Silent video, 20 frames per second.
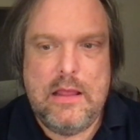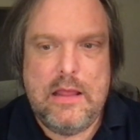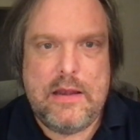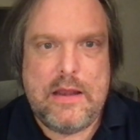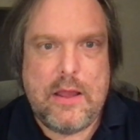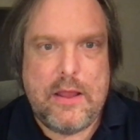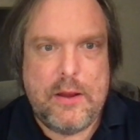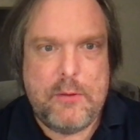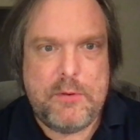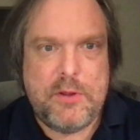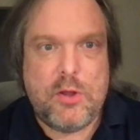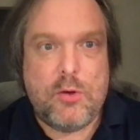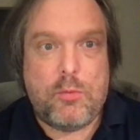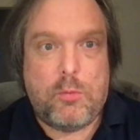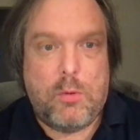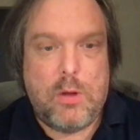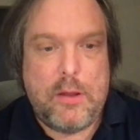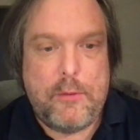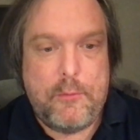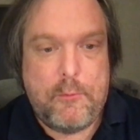Now here we go.
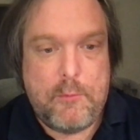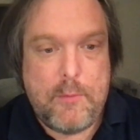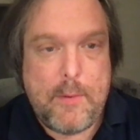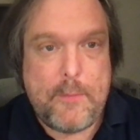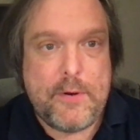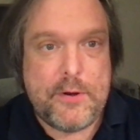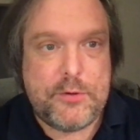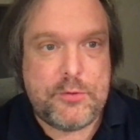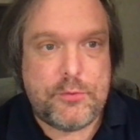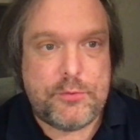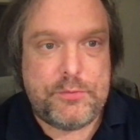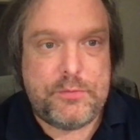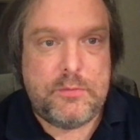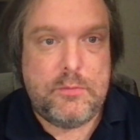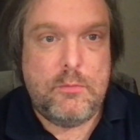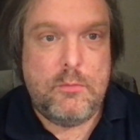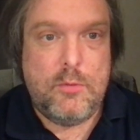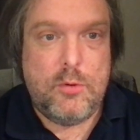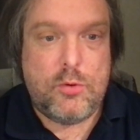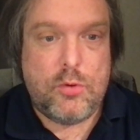Well, remember I
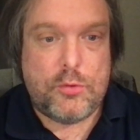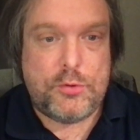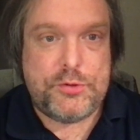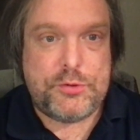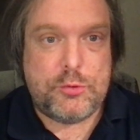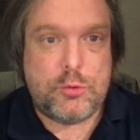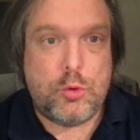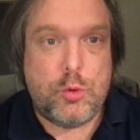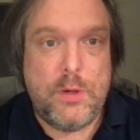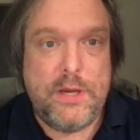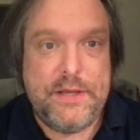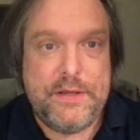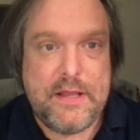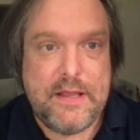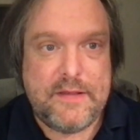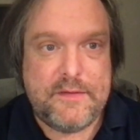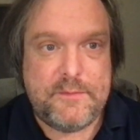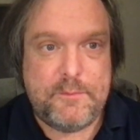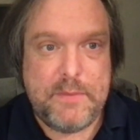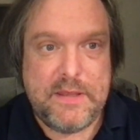told you queen
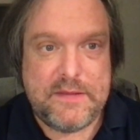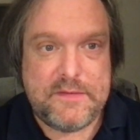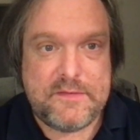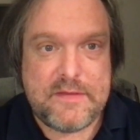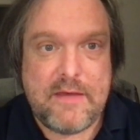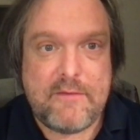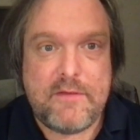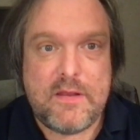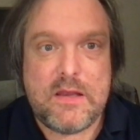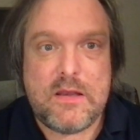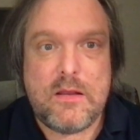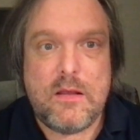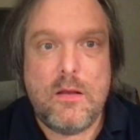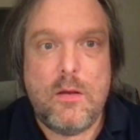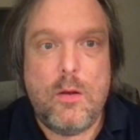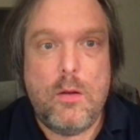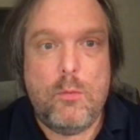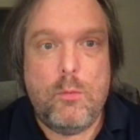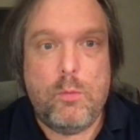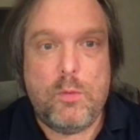takes b7
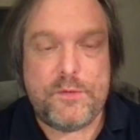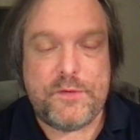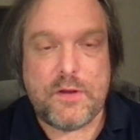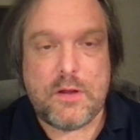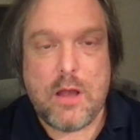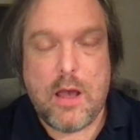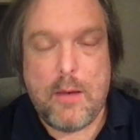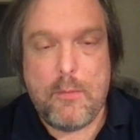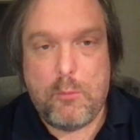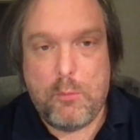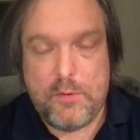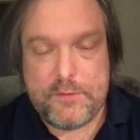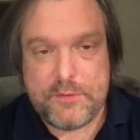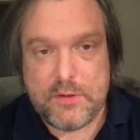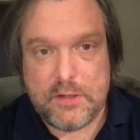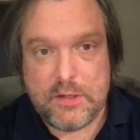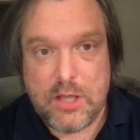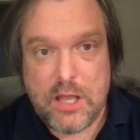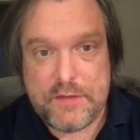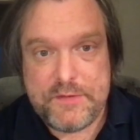was a
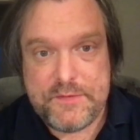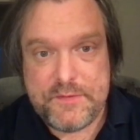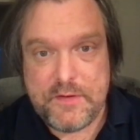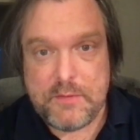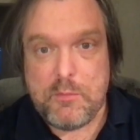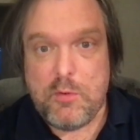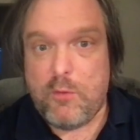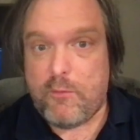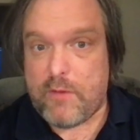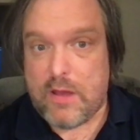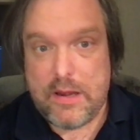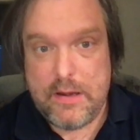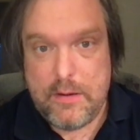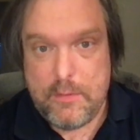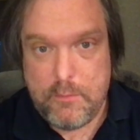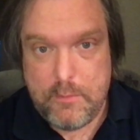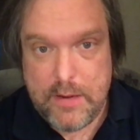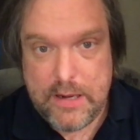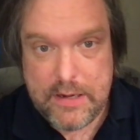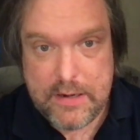gutsy move. I
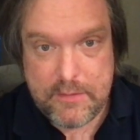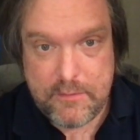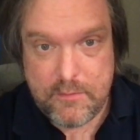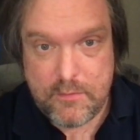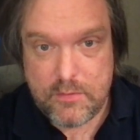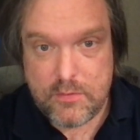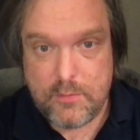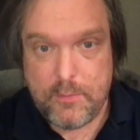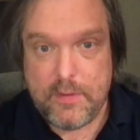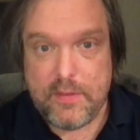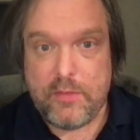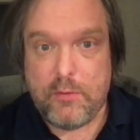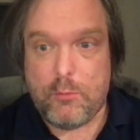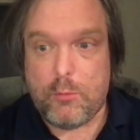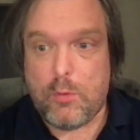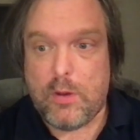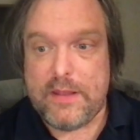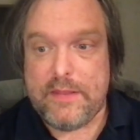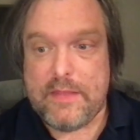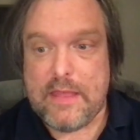didn't mean it to be
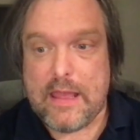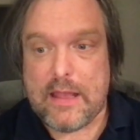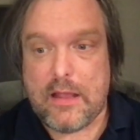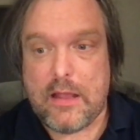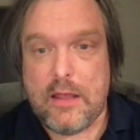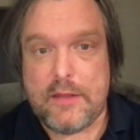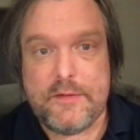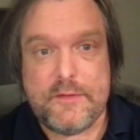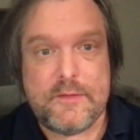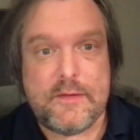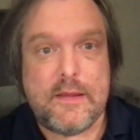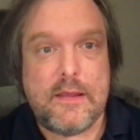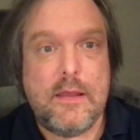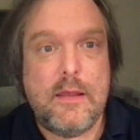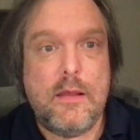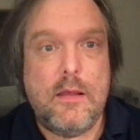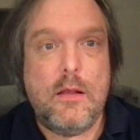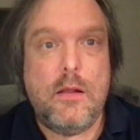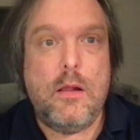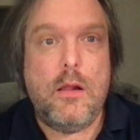quite that gutsy,
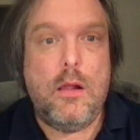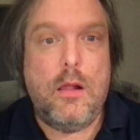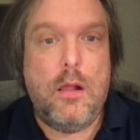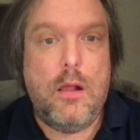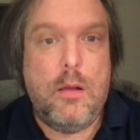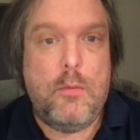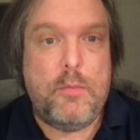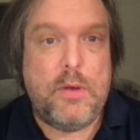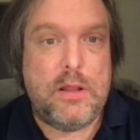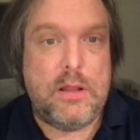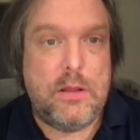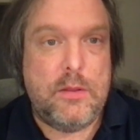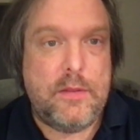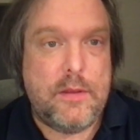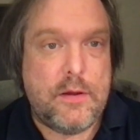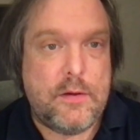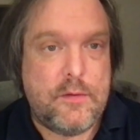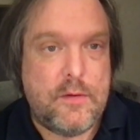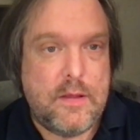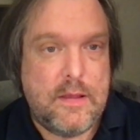but
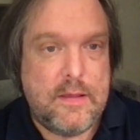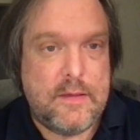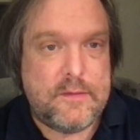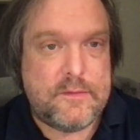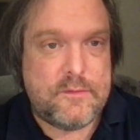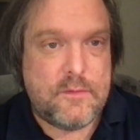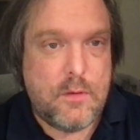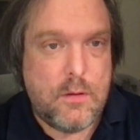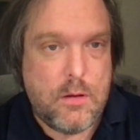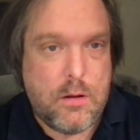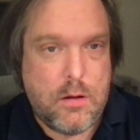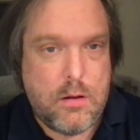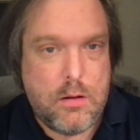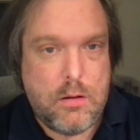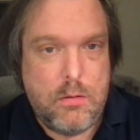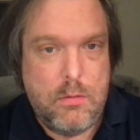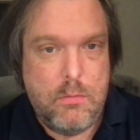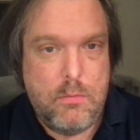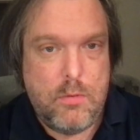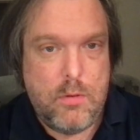there is
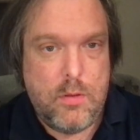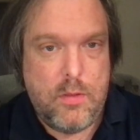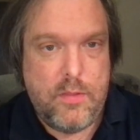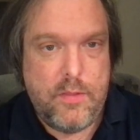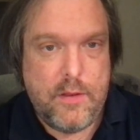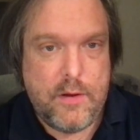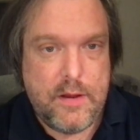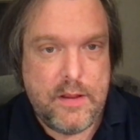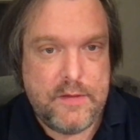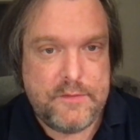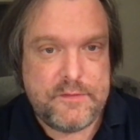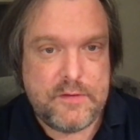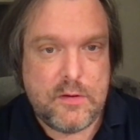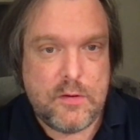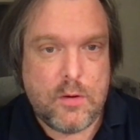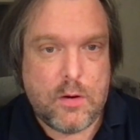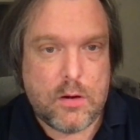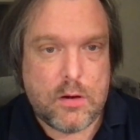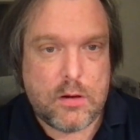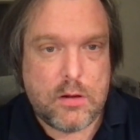and
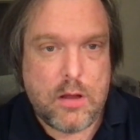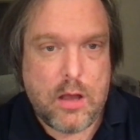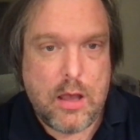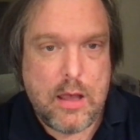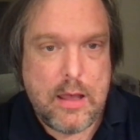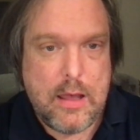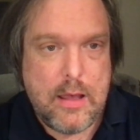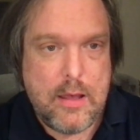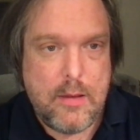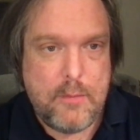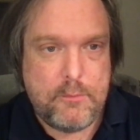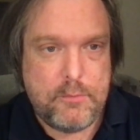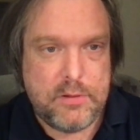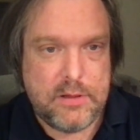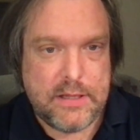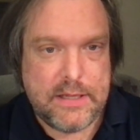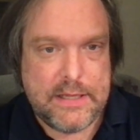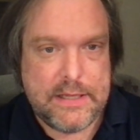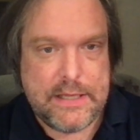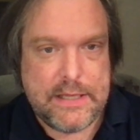are
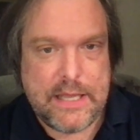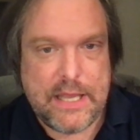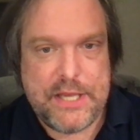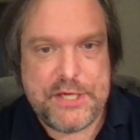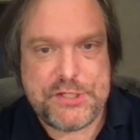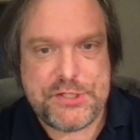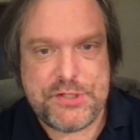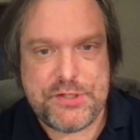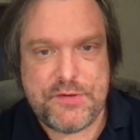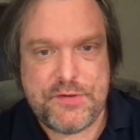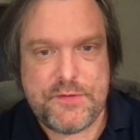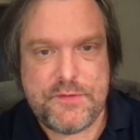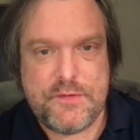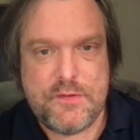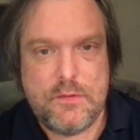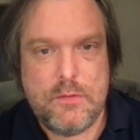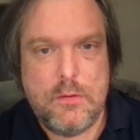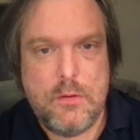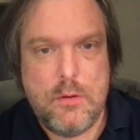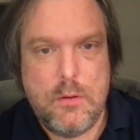complications
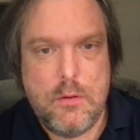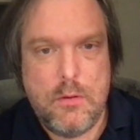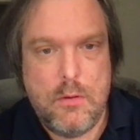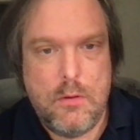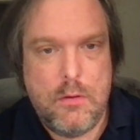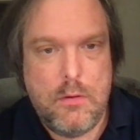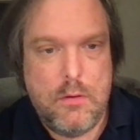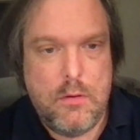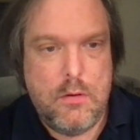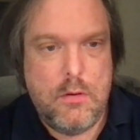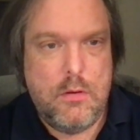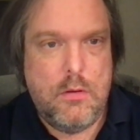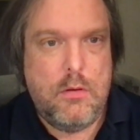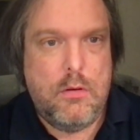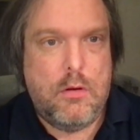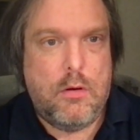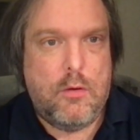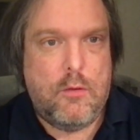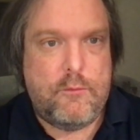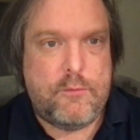
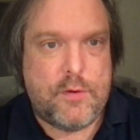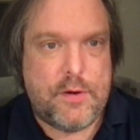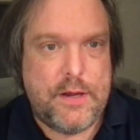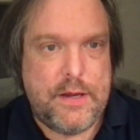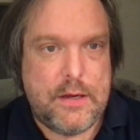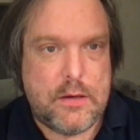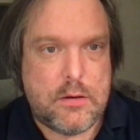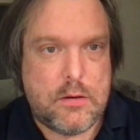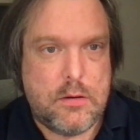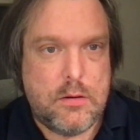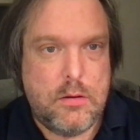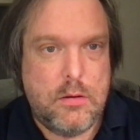over here